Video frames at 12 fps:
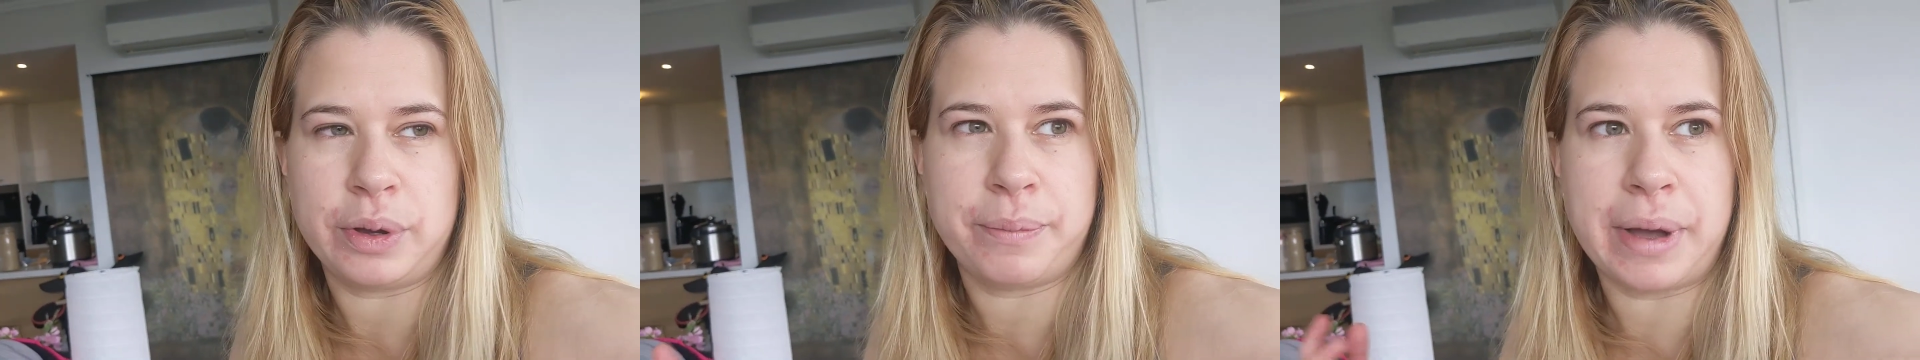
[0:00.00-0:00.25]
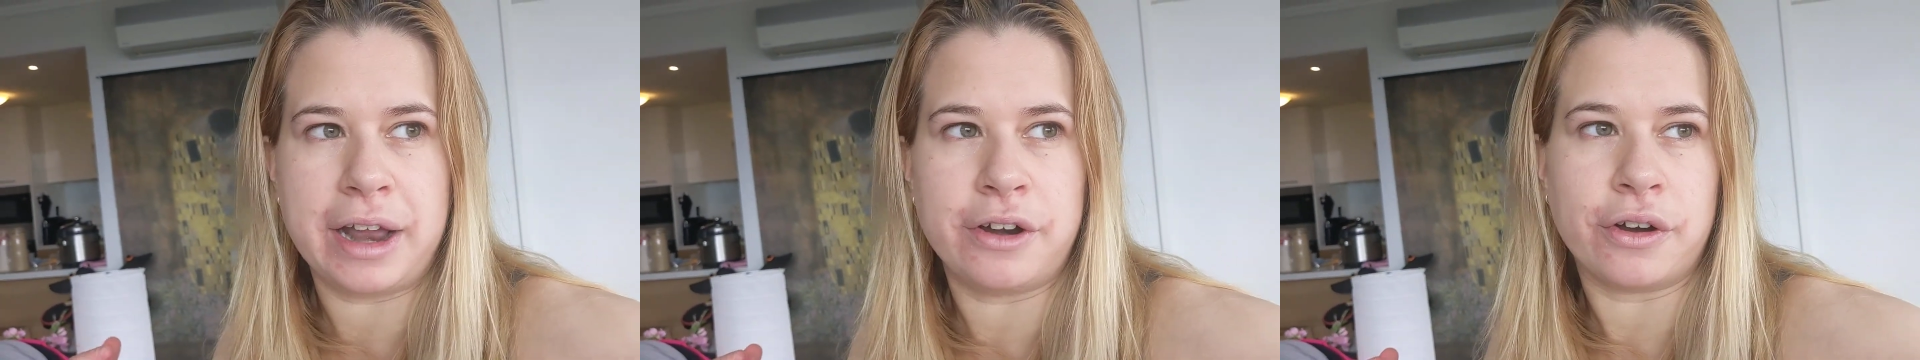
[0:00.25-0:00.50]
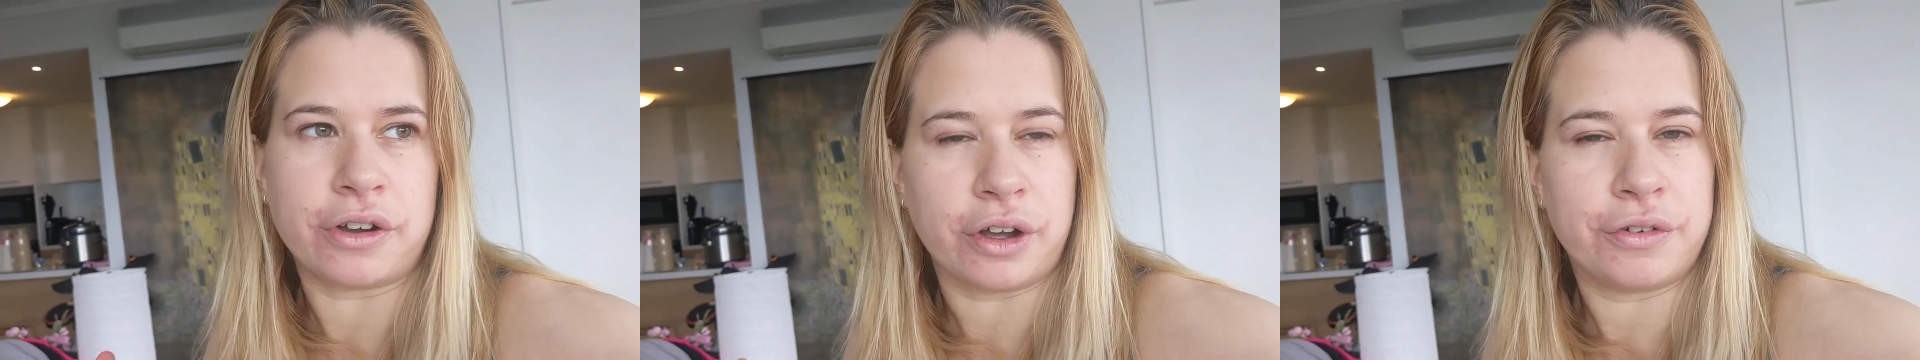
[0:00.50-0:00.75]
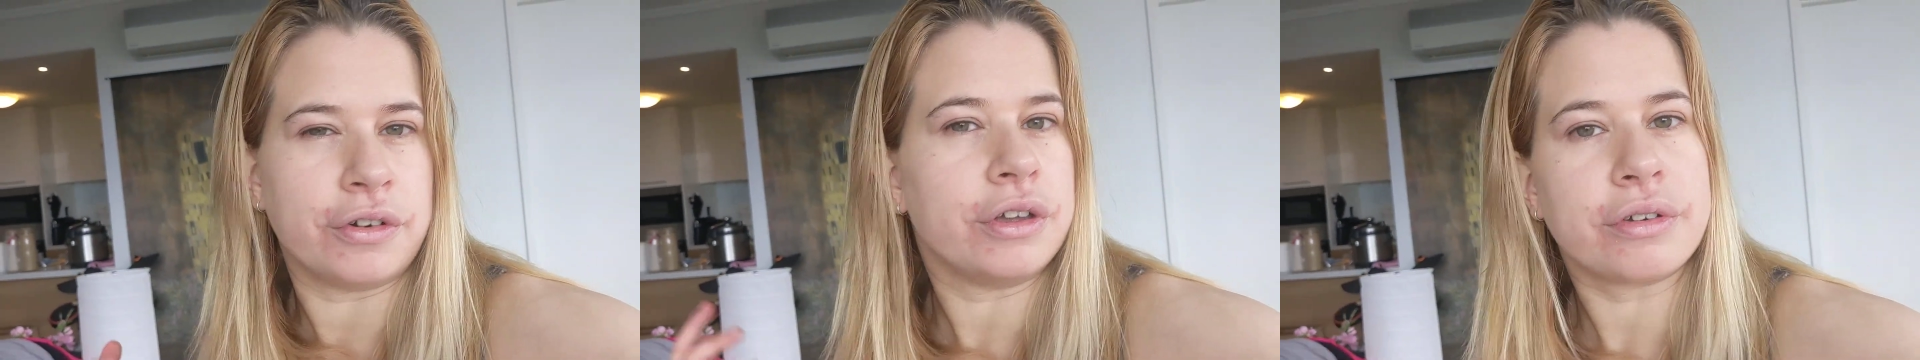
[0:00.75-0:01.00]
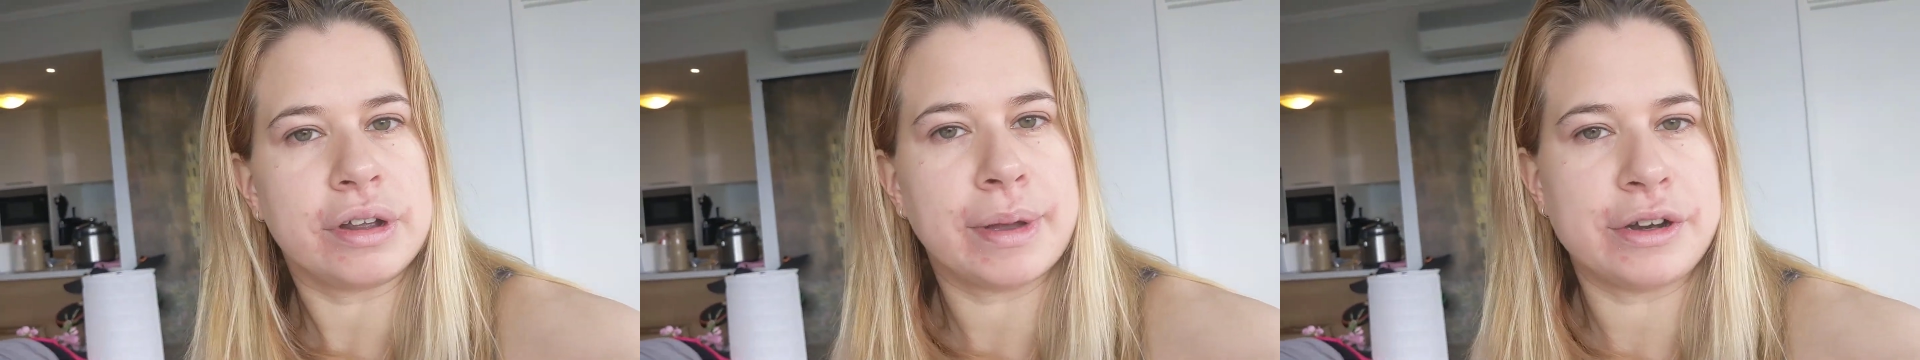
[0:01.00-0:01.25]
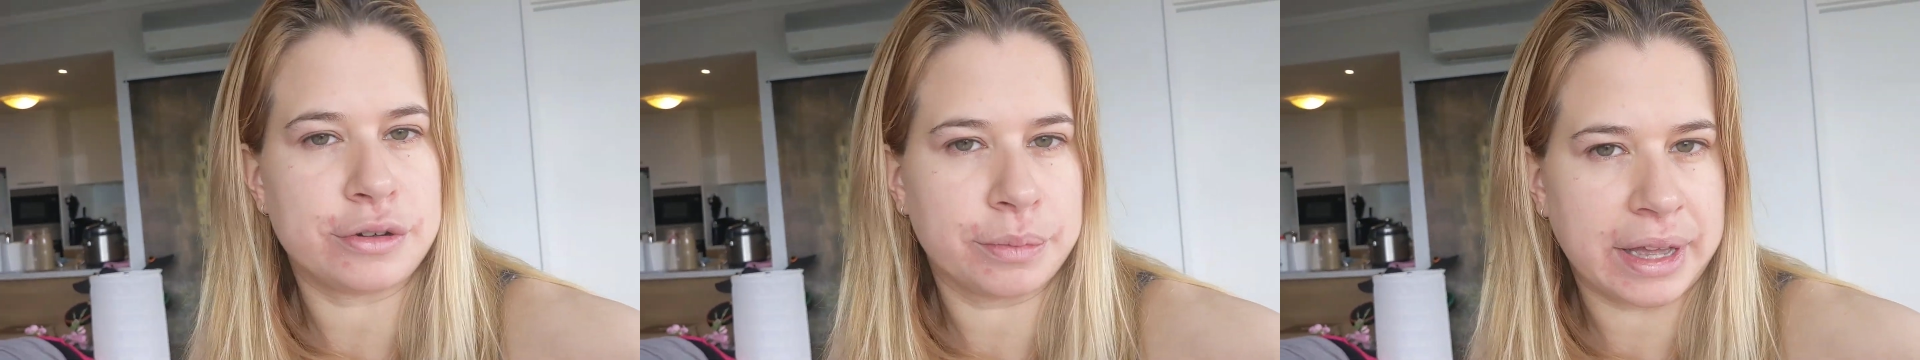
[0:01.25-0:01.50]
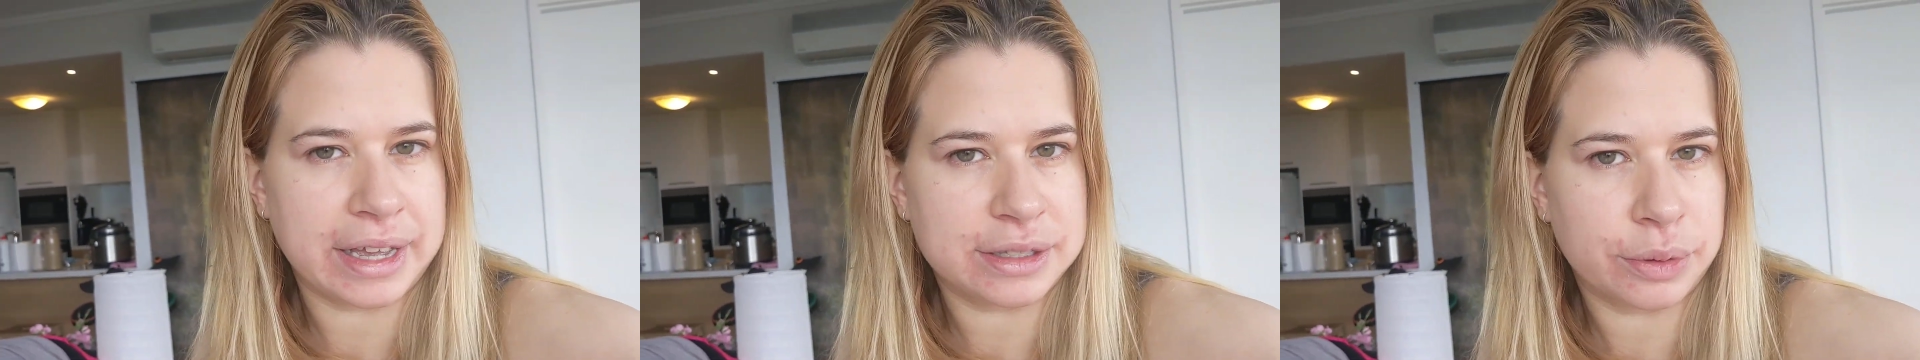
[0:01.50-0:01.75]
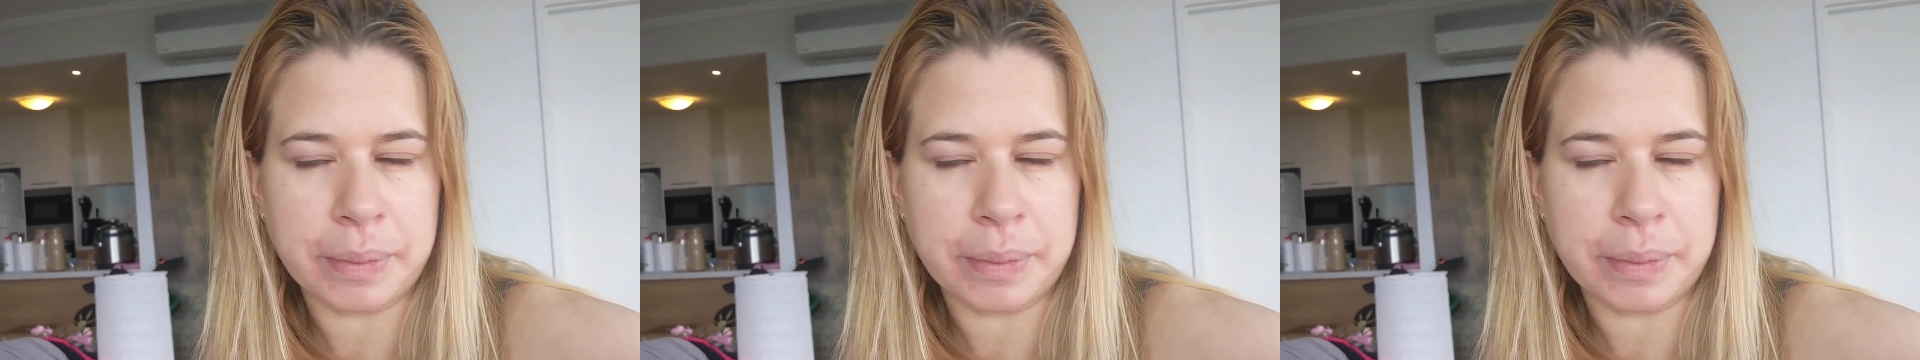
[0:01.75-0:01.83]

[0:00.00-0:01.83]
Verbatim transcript: we might not go for a three bedroom place.